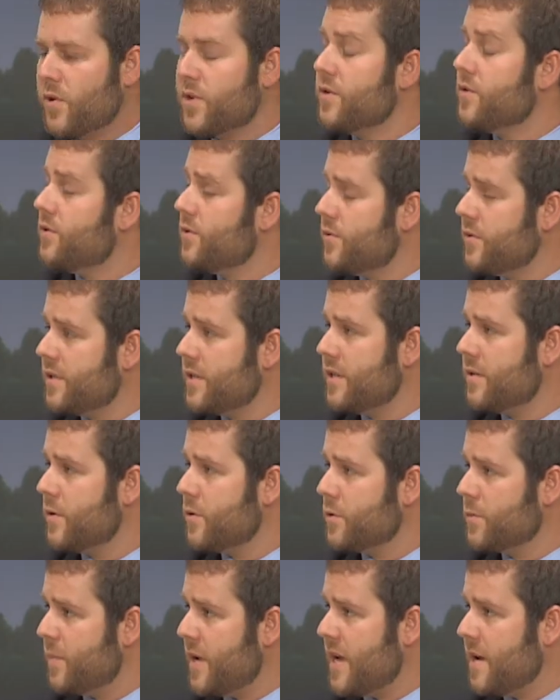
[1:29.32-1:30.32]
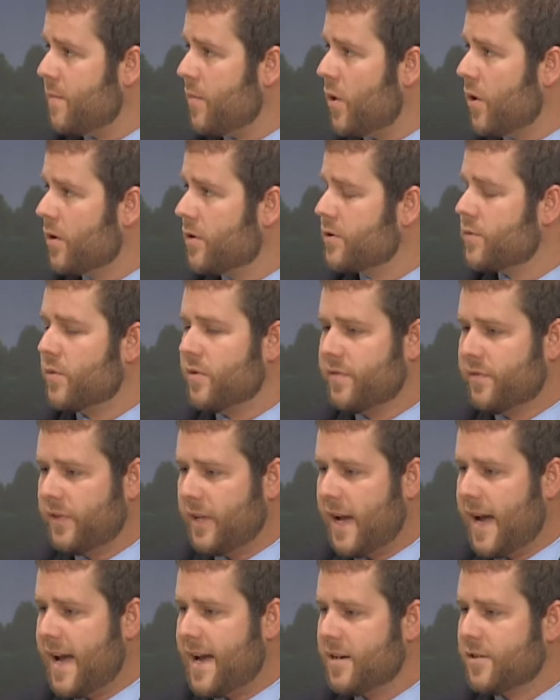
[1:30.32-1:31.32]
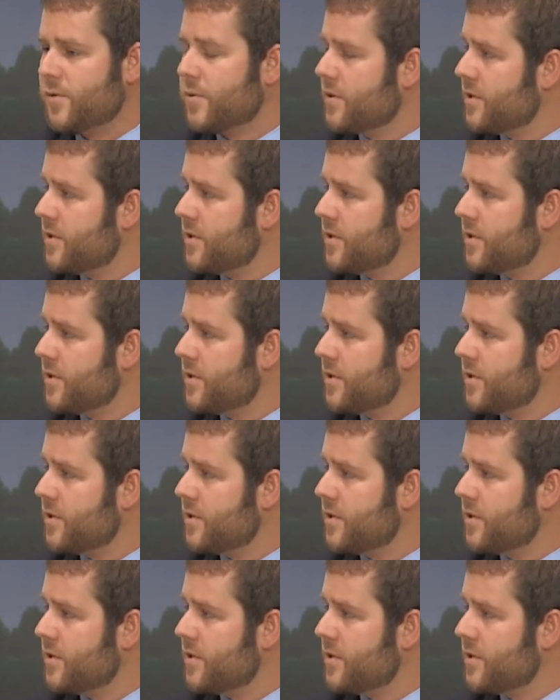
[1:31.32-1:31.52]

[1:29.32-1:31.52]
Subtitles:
when you do see those paint marks or flags